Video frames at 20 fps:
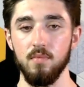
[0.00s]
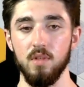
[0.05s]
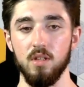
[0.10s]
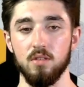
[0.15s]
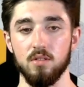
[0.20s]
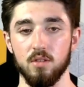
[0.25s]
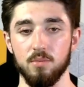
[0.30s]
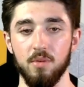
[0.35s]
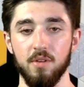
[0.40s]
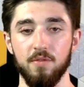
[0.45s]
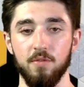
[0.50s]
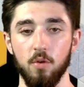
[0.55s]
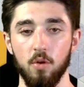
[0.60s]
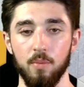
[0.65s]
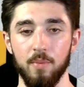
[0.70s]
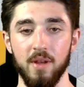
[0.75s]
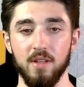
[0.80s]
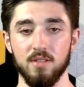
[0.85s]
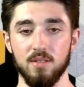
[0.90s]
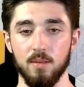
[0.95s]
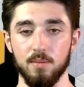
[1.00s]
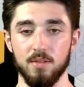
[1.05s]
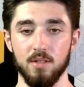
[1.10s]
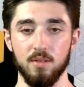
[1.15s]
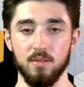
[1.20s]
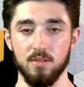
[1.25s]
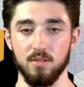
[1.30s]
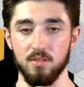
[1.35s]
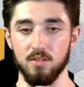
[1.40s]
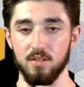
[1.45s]
So there'd be 4 main
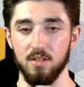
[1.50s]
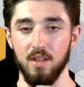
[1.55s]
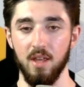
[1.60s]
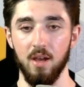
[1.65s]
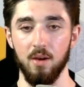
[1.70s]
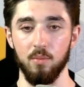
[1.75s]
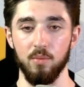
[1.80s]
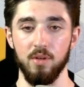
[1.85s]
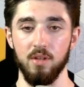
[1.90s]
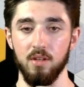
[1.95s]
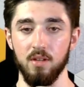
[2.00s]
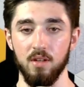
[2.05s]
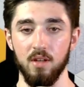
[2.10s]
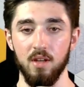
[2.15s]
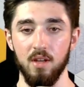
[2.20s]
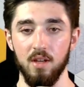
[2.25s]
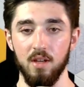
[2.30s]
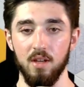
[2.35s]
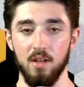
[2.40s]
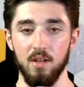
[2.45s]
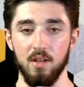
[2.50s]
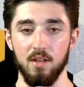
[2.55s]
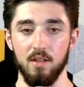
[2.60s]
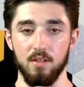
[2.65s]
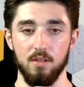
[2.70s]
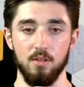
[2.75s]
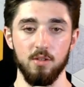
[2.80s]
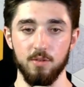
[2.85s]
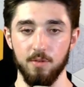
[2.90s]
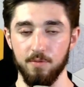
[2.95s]
subsequences that we
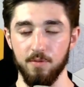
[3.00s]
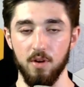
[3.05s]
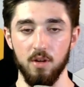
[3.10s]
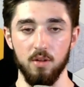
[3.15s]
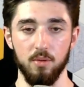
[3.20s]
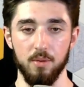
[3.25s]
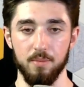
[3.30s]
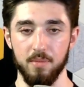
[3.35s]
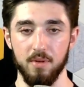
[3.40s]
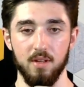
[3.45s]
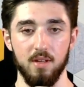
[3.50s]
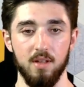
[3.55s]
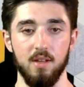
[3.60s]
use for follow-up.